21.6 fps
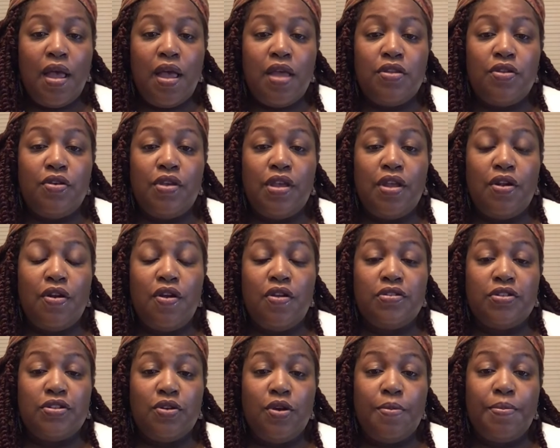You can
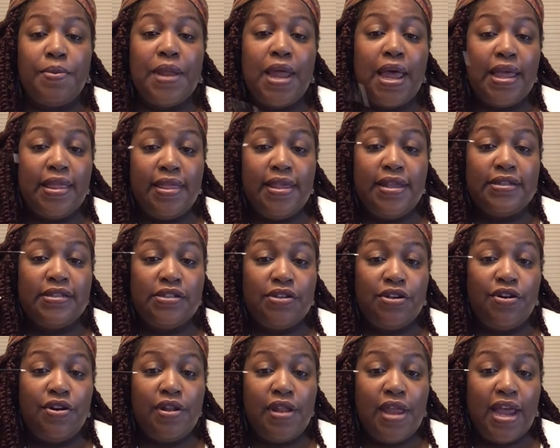also apply this to
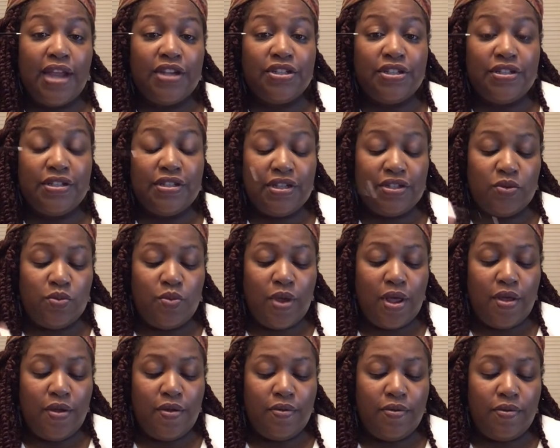your lashes as
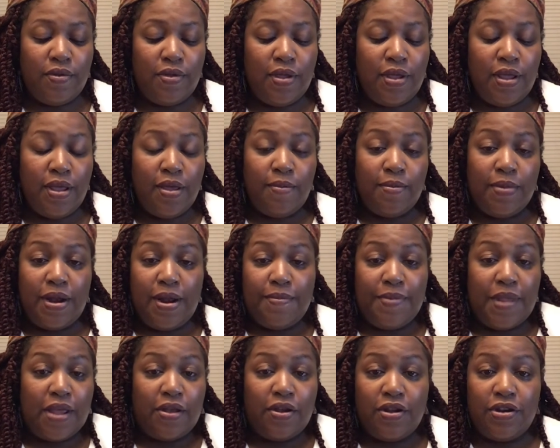well, but I'm
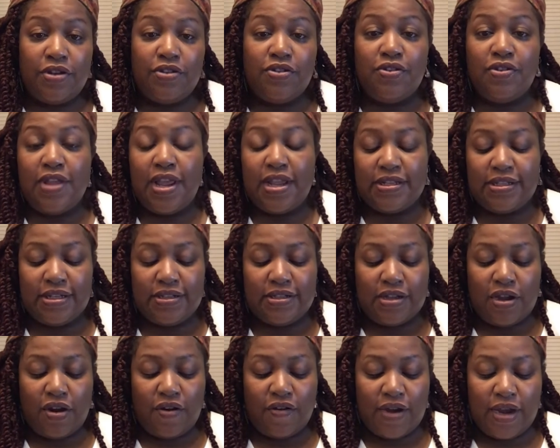not going to do that since
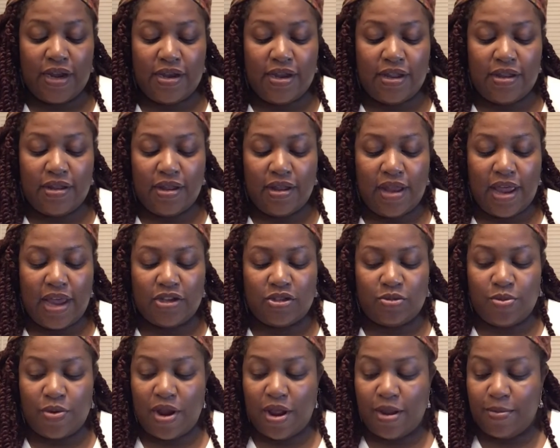I already did the lash
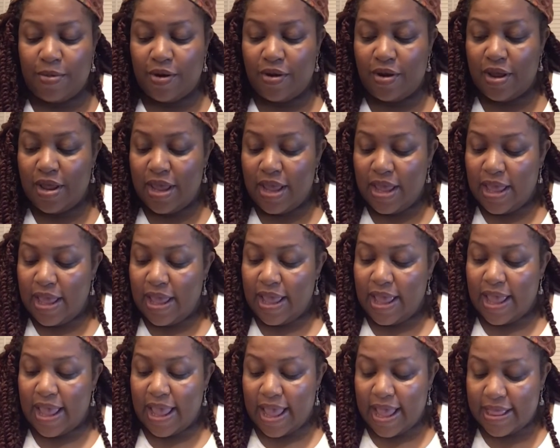primer.
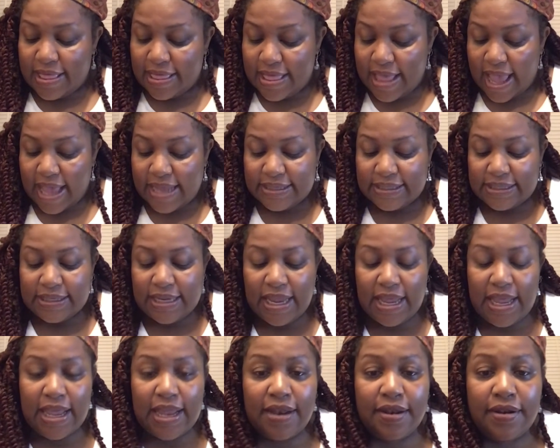And that's
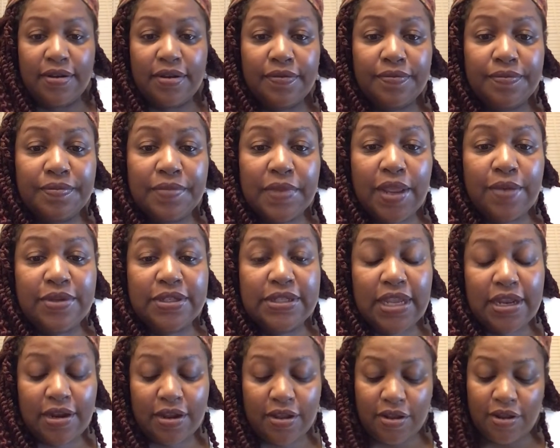it. I was
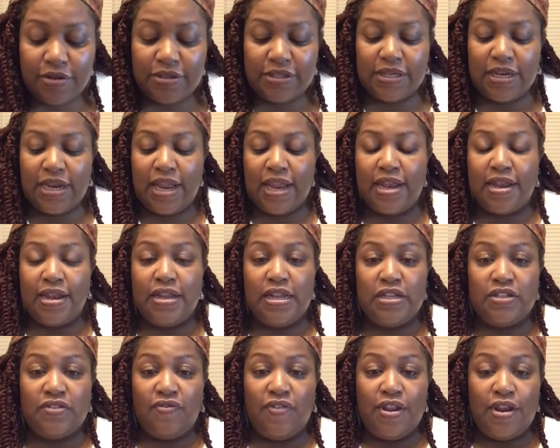getting close to the end of
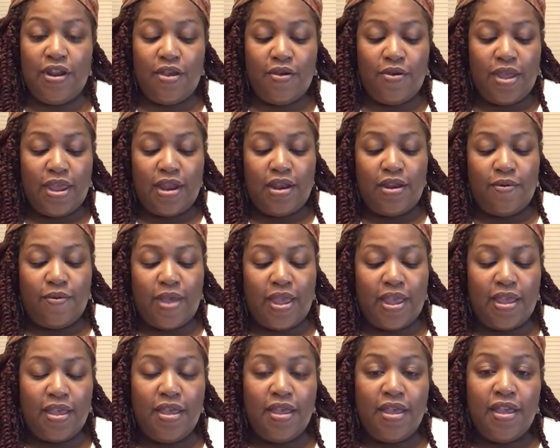this video anyway.
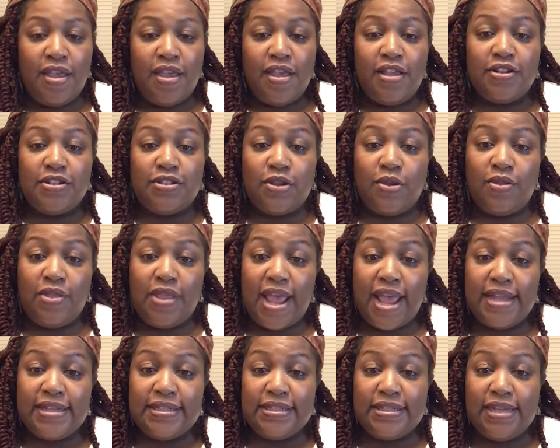So
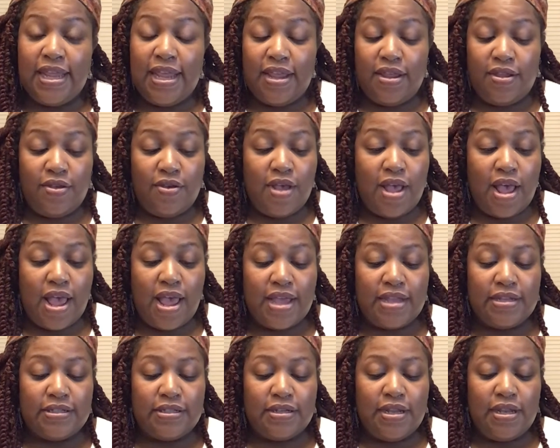that's it, you
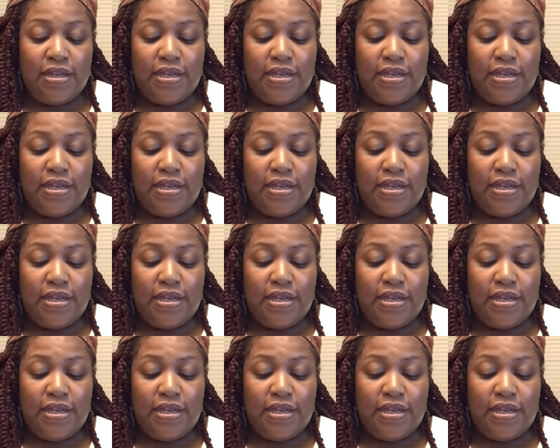guys.